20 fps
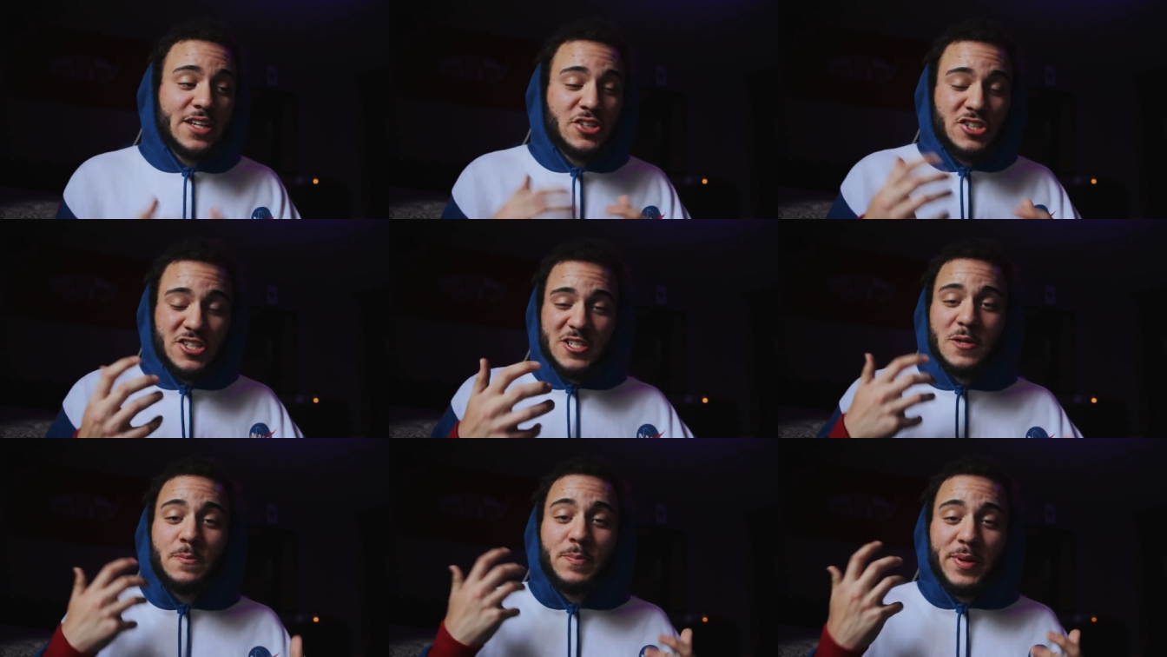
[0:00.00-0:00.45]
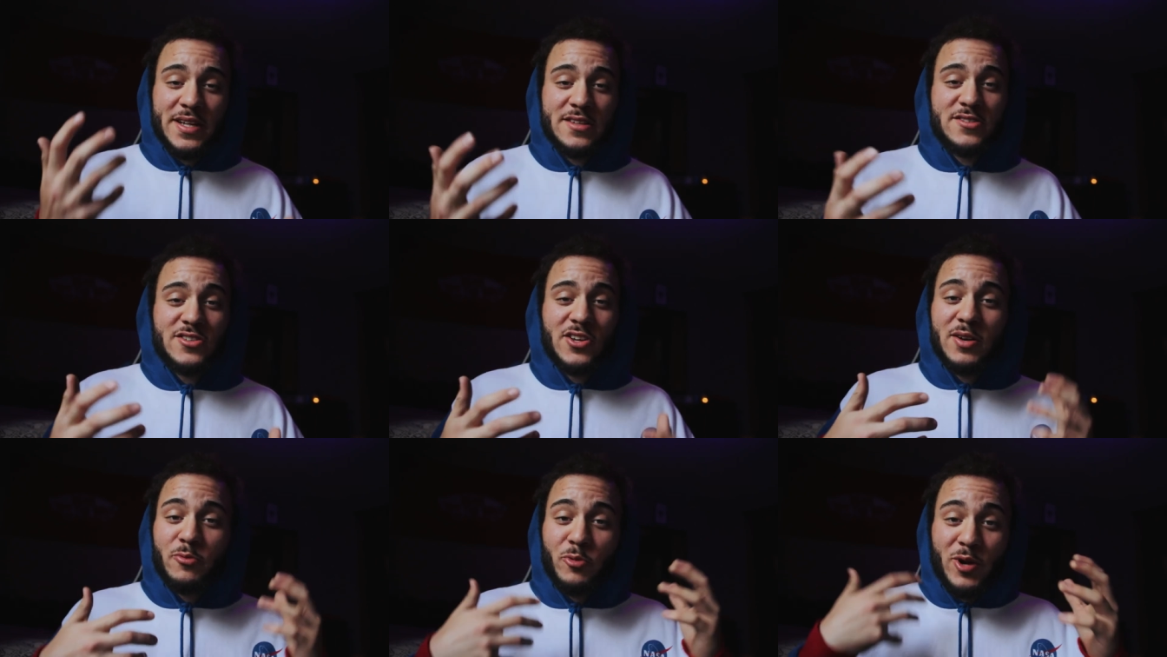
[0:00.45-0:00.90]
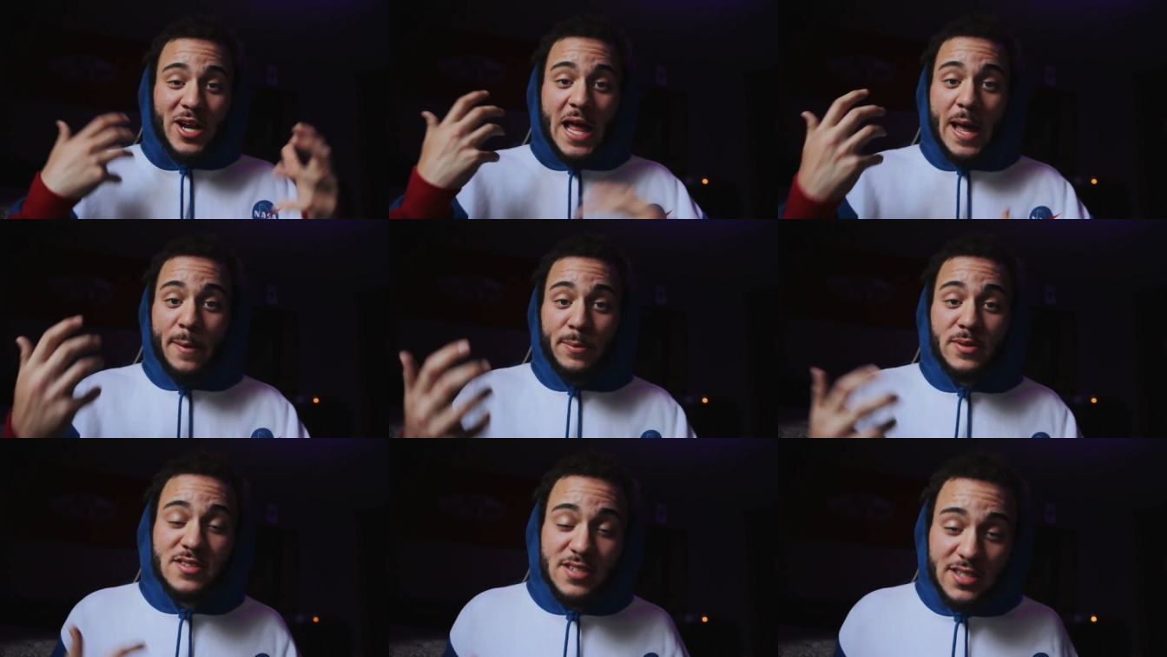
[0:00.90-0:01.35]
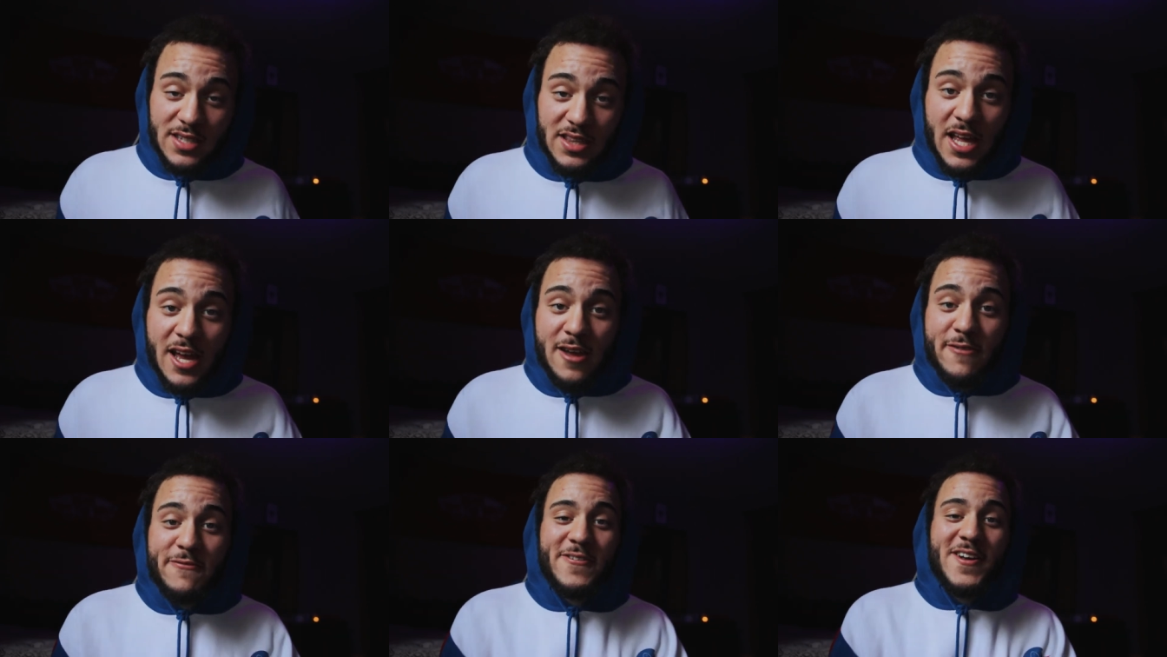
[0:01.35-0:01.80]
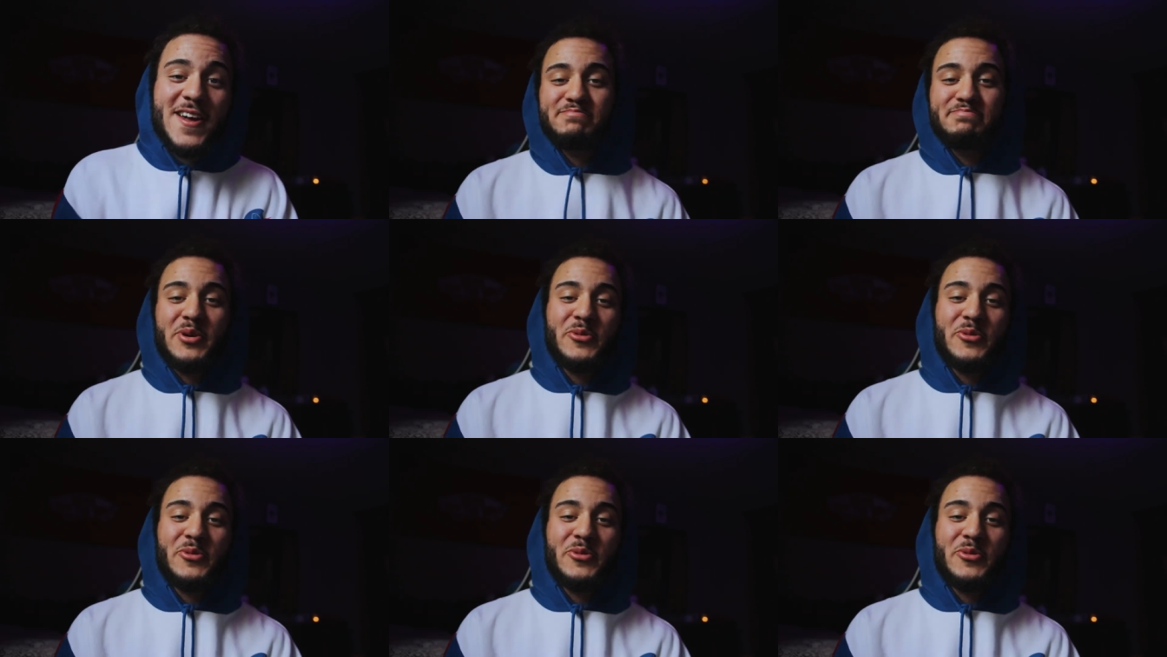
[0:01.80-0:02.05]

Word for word: It just depends on what happens in life,